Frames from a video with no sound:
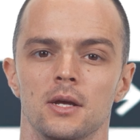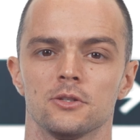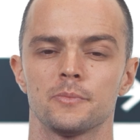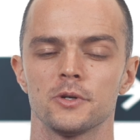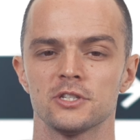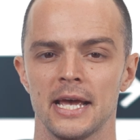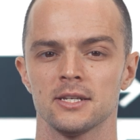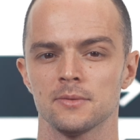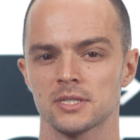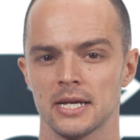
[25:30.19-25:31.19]
To
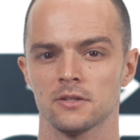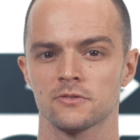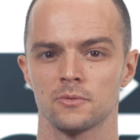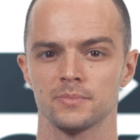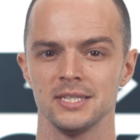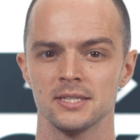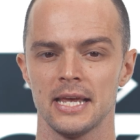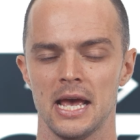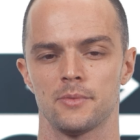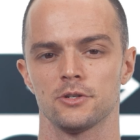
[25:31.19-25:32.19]
protect themselves from these
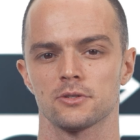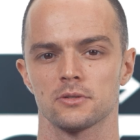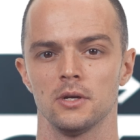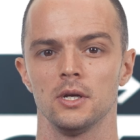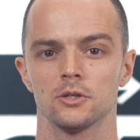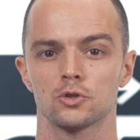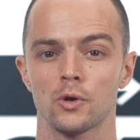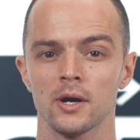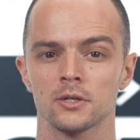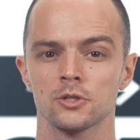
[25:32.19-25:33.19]
scammers,
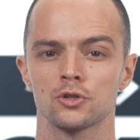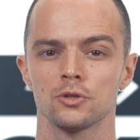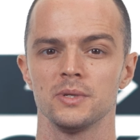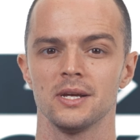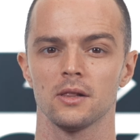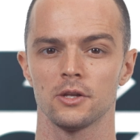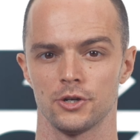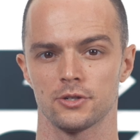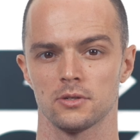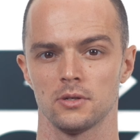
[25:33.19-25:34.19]
truckers should be
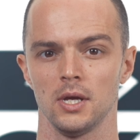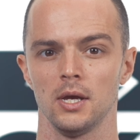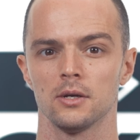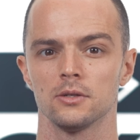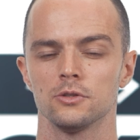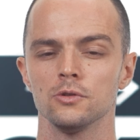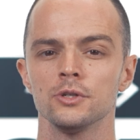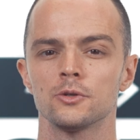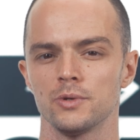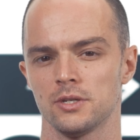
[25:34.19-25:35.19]
alert, do
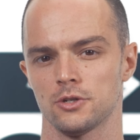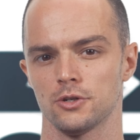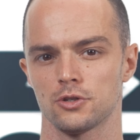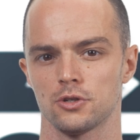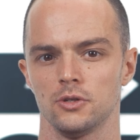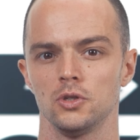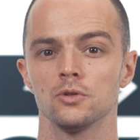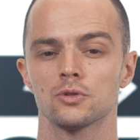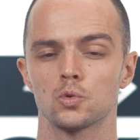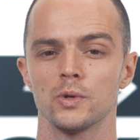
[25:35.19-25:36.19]
their research,
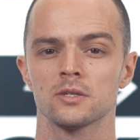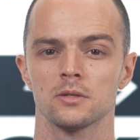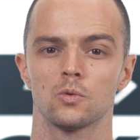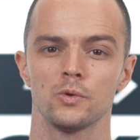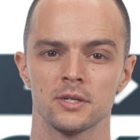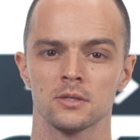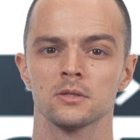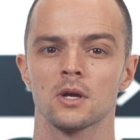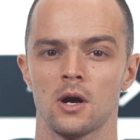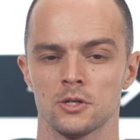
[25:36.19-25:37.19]
use
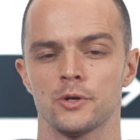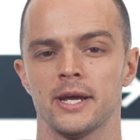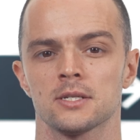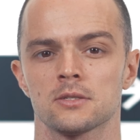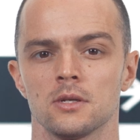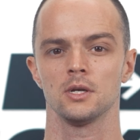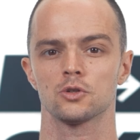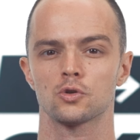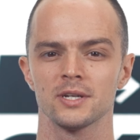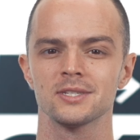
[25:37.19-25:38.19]
written contracts,
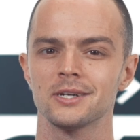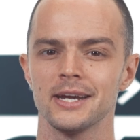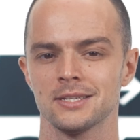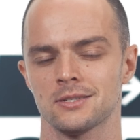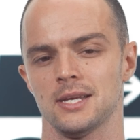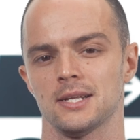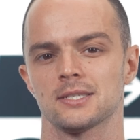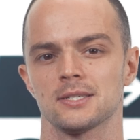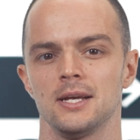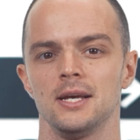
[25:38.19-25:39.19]
trust their instincts,